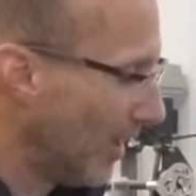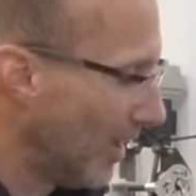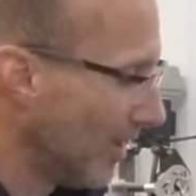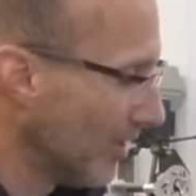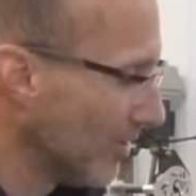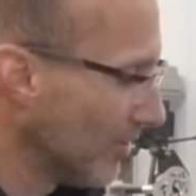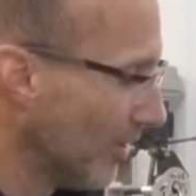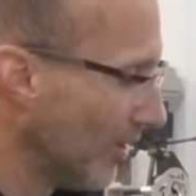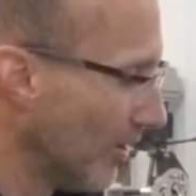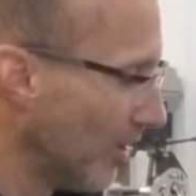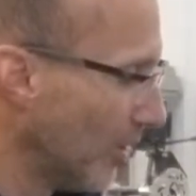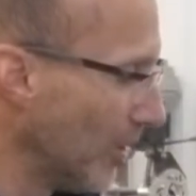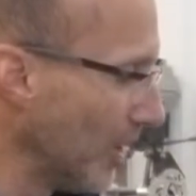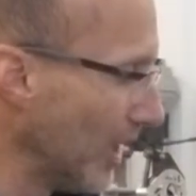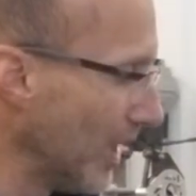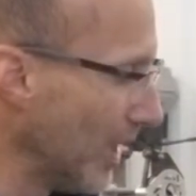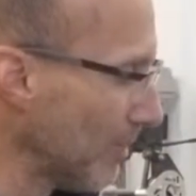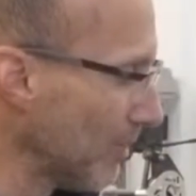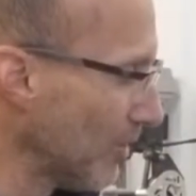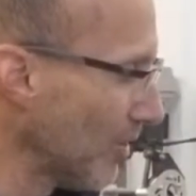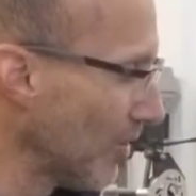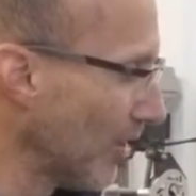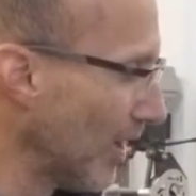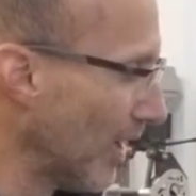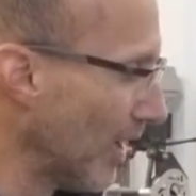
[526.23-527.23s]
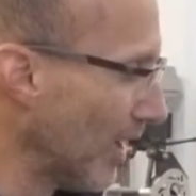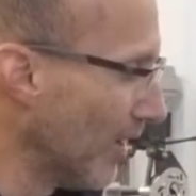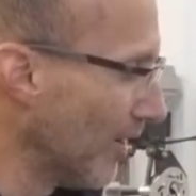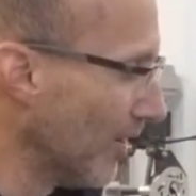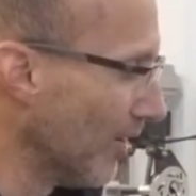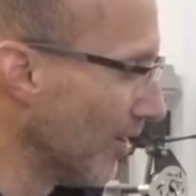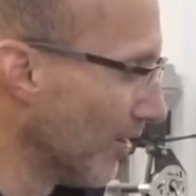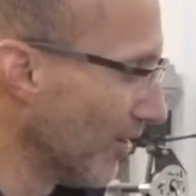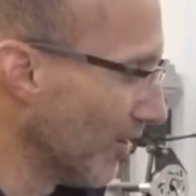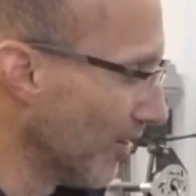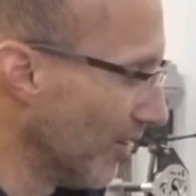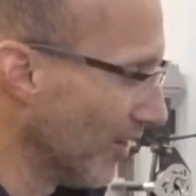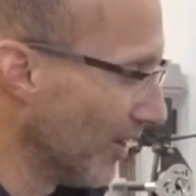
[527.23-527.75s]
So the OEM shroud
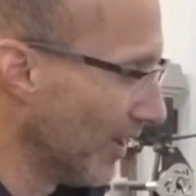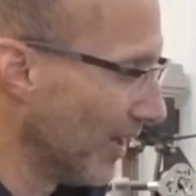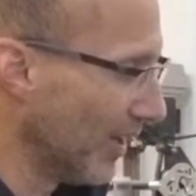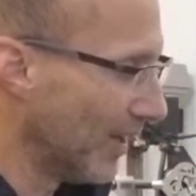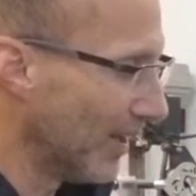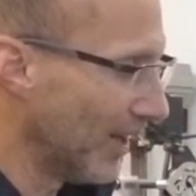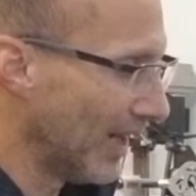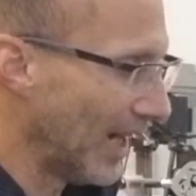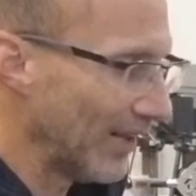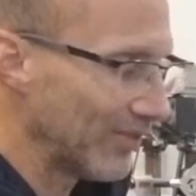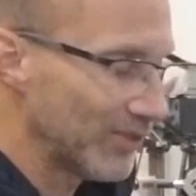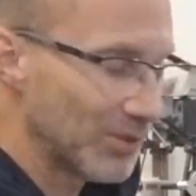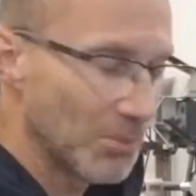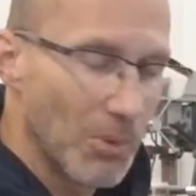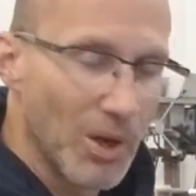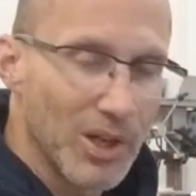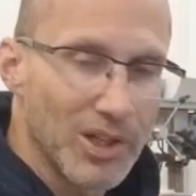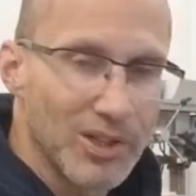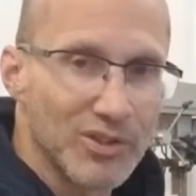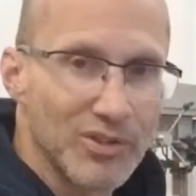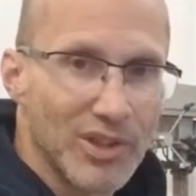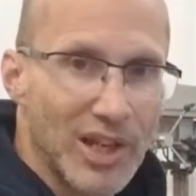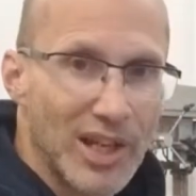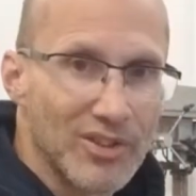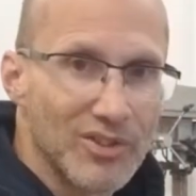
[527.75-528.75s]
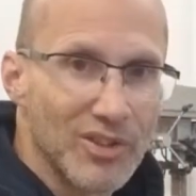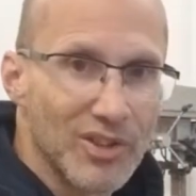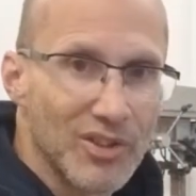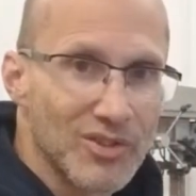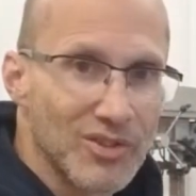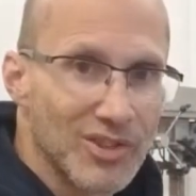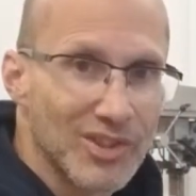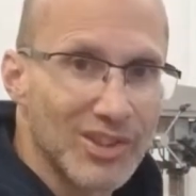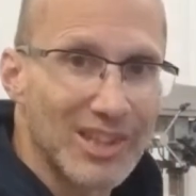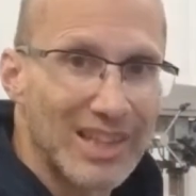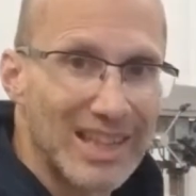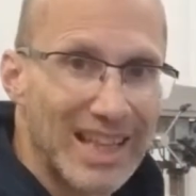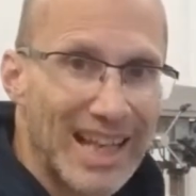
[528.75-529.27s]
or the aftermarket shrouds are
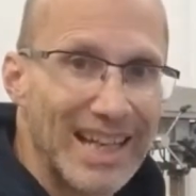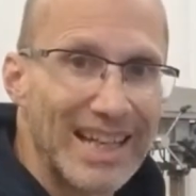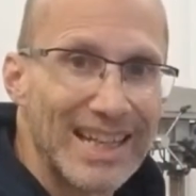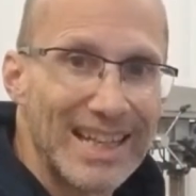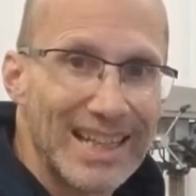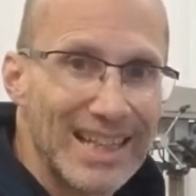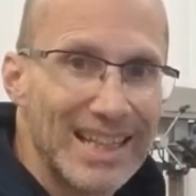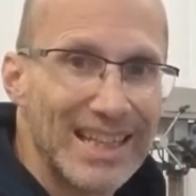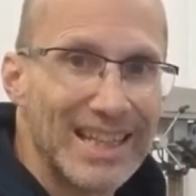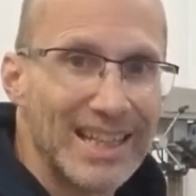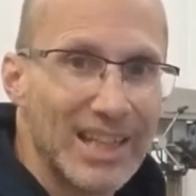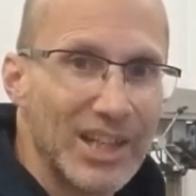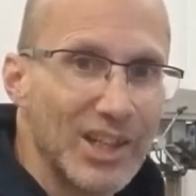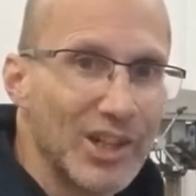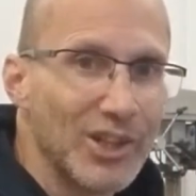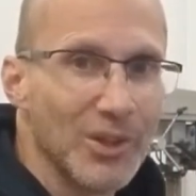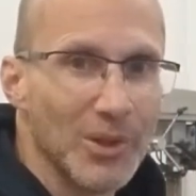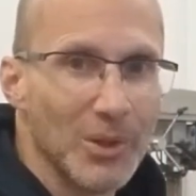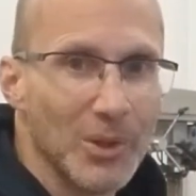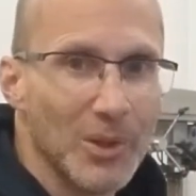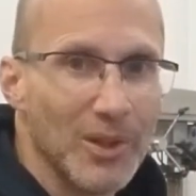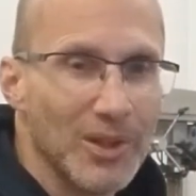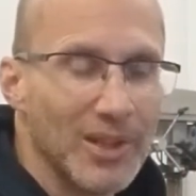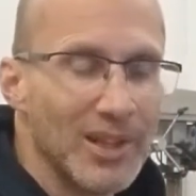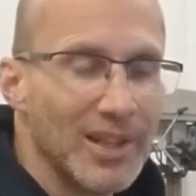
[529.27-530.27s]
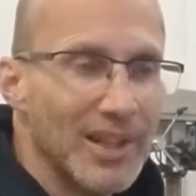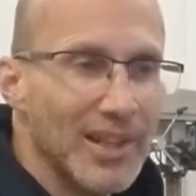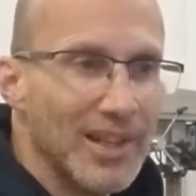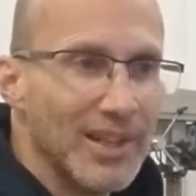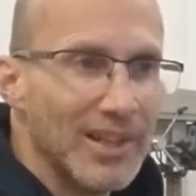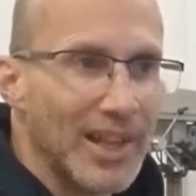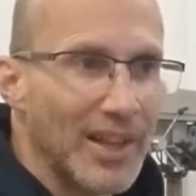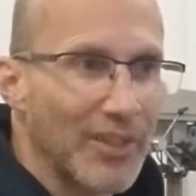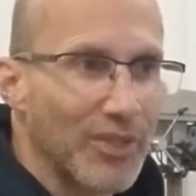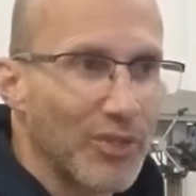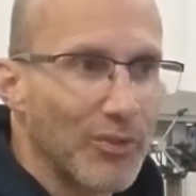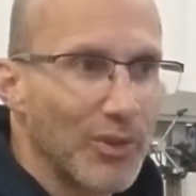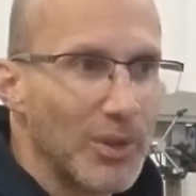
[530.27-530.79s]
slightly narrower.
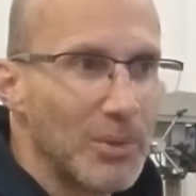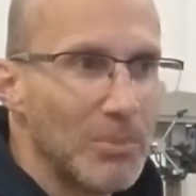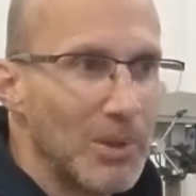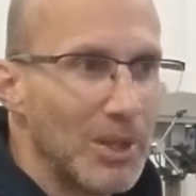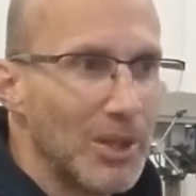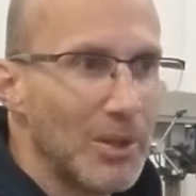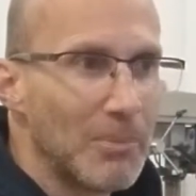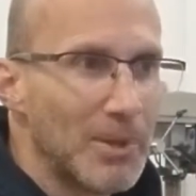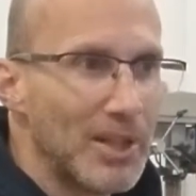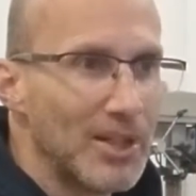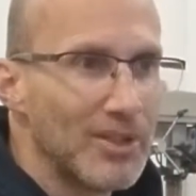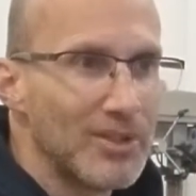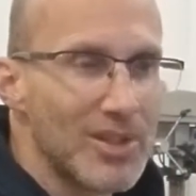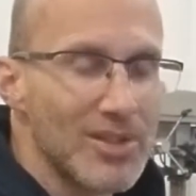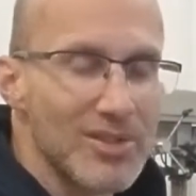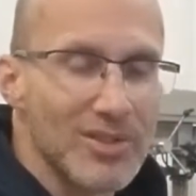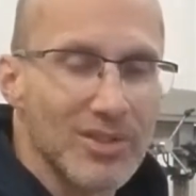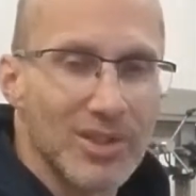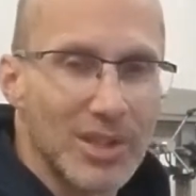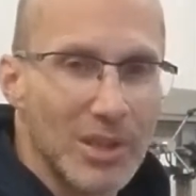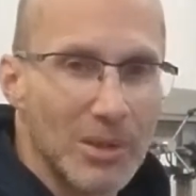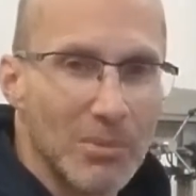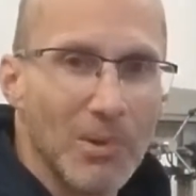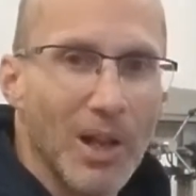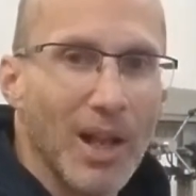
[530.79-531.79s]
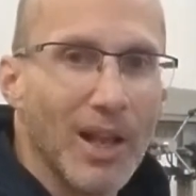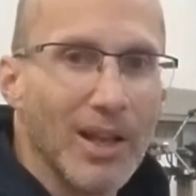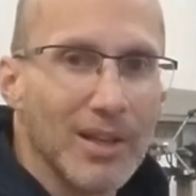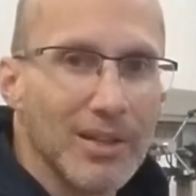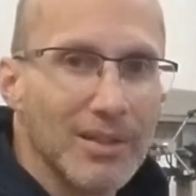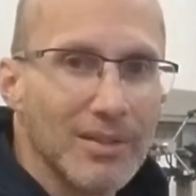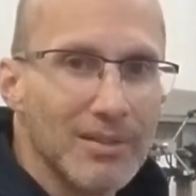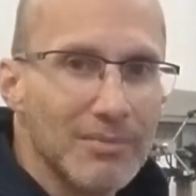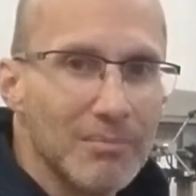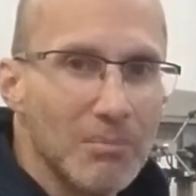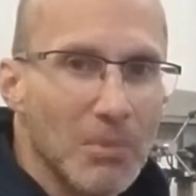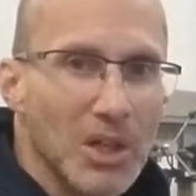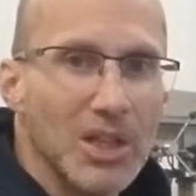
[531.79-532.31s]
That 3 millimeters doesn't seem like
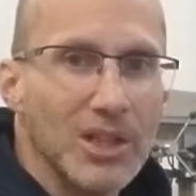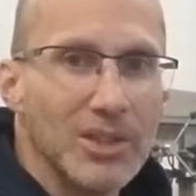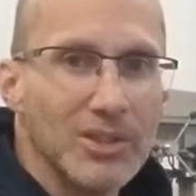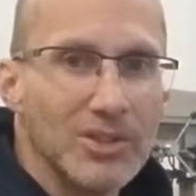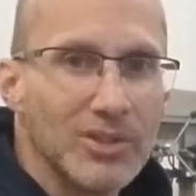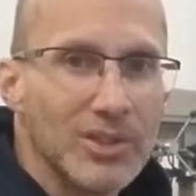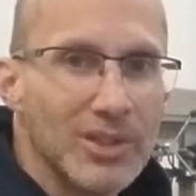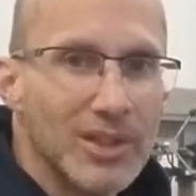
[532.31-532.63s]
much,